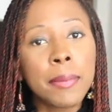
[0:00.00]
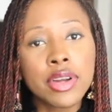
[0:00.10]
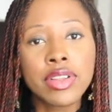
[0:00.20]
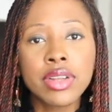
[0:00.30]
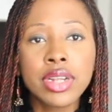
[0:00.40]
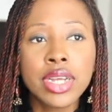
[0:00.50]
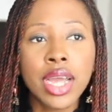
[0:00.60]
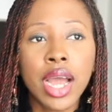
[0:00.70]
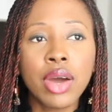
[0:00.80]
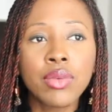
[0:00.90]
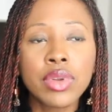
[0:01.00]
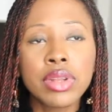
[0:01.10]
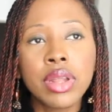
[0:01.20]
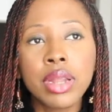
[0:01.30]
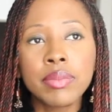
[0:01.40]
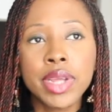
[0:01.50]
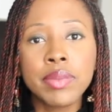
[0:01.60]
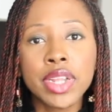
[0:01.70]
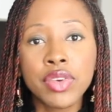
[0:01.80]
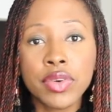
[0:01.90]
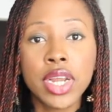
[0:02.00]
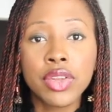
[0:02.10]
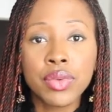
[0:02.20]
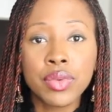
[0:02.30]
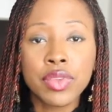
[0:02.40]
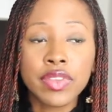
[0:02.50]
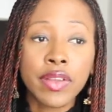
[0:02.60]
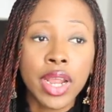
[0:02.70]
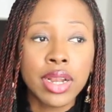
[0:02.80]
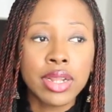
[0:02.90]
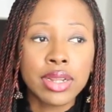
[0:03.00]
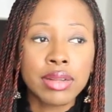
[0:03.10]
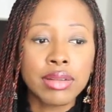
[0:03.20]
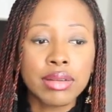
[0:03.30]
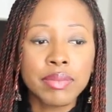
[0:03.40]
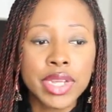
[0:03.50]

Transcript: personally I would not maybe try to fight it